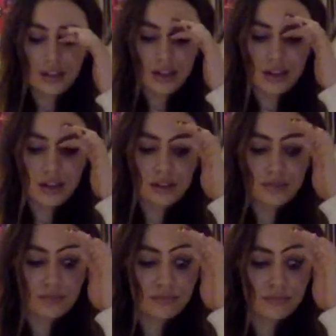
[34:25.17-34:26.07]

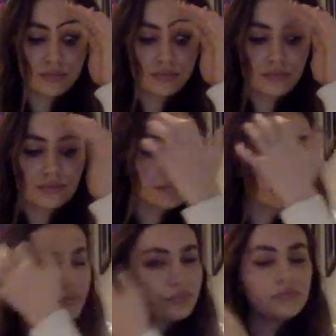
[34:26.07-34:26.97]
Um,
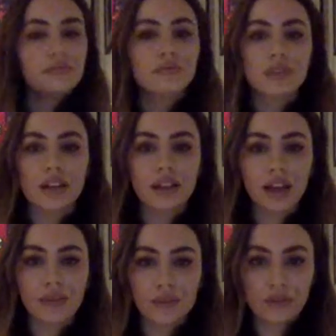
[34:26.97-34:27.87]
and
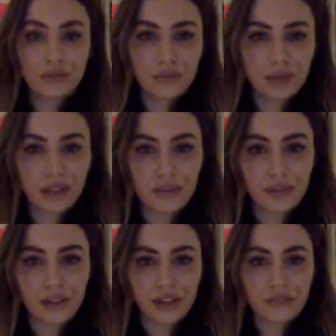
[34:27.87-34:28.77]
again, we don't know what we're writing about
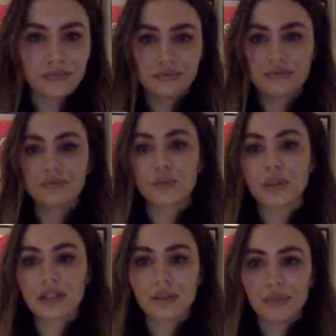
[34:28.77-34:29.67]
yet. We'll
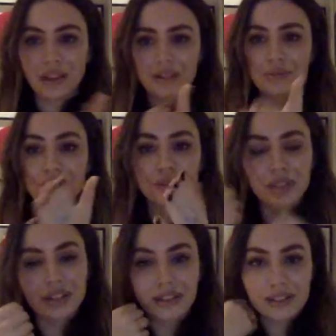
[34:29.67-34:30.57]
pick something. We'll do
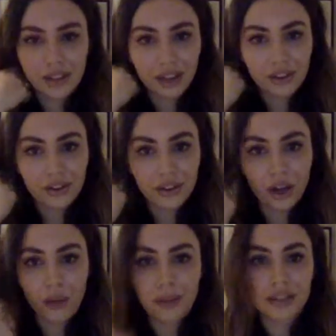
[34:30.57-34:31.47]
lyrics together in the
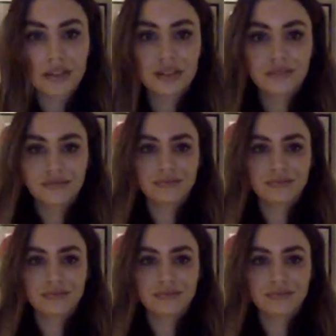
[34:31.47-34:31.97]
comments.